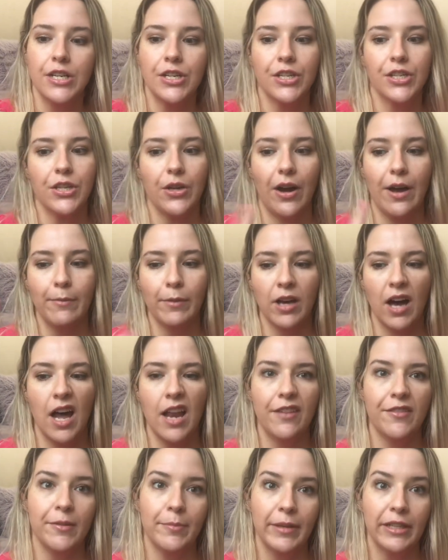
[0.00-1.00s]
so I'm
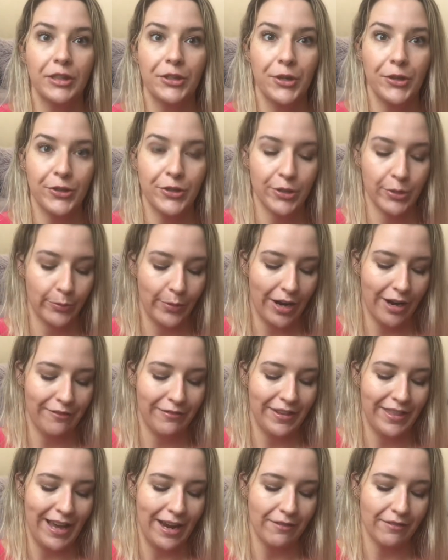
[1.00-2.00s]
kind of a bit loath to wear it
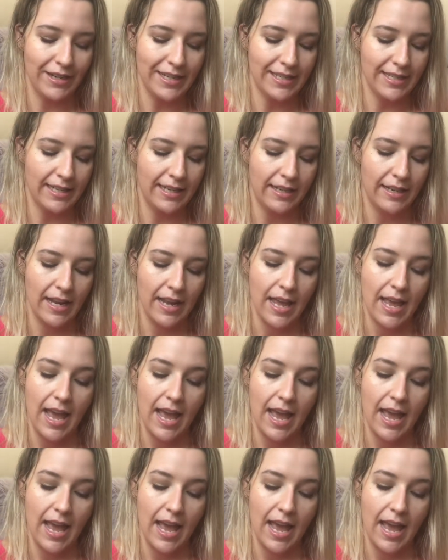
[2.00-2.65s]
for that reason.